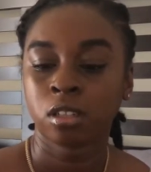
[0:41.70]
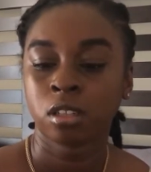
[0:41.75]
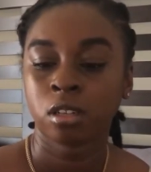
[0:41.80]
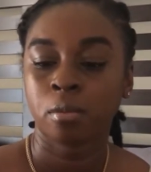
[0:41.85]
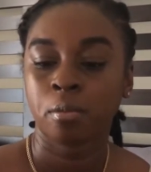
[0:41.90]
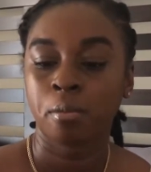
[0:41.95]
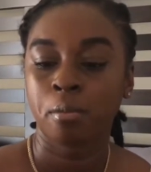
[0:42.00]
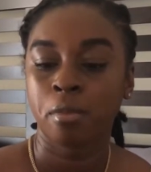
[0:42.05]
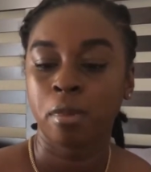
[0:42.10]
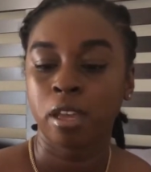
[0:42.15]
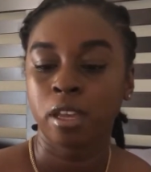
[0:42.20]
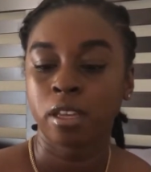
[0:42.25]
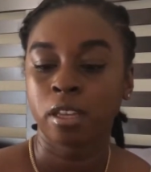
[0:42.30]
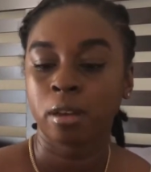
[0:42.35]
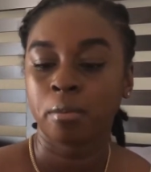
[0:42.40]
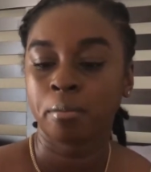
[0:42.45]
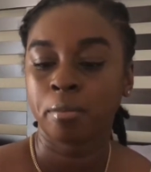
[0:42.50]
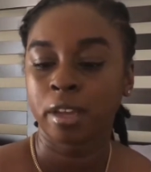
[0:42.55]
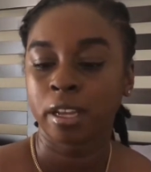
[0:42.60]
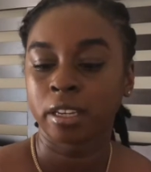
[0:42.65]

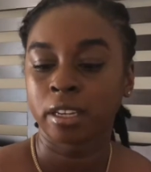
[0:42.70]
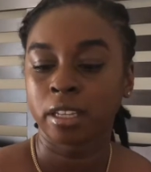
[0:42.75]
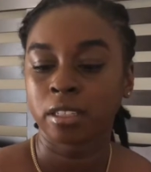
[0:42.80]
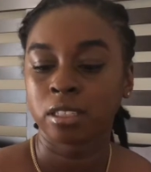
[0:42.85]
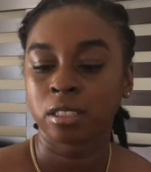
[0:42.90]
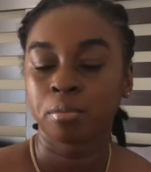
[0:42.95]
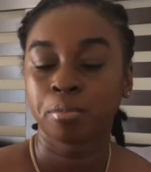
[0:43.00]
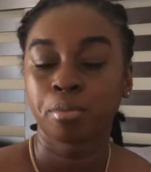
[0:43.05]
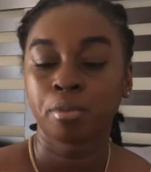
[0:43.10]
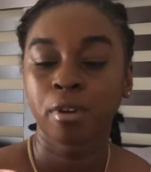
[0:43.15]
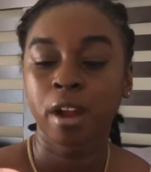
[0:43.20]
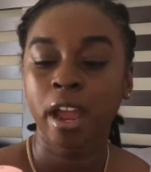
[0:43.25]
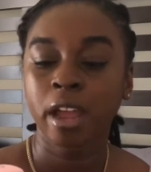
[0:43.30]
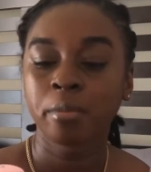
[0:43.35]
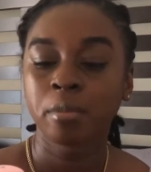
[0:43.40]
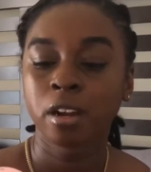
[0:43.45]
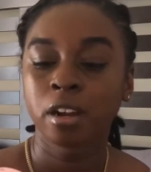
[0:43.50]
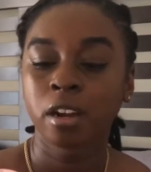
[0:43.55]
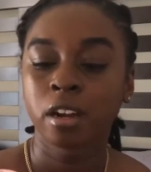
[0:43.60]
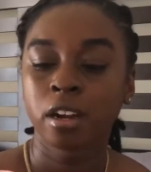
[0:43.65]
Makeup Magnetic
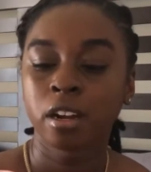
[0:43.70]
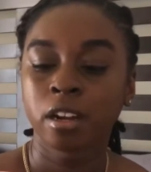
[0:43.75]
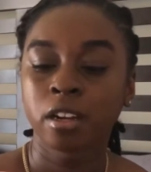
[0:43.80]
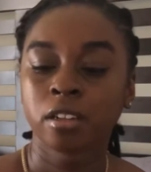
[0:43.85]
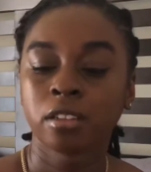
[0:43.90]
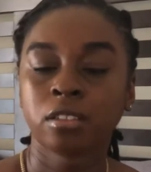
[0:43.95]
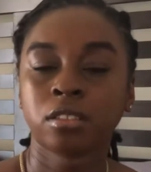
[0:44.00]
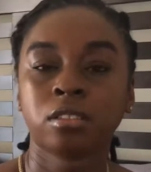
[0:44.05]
Primer.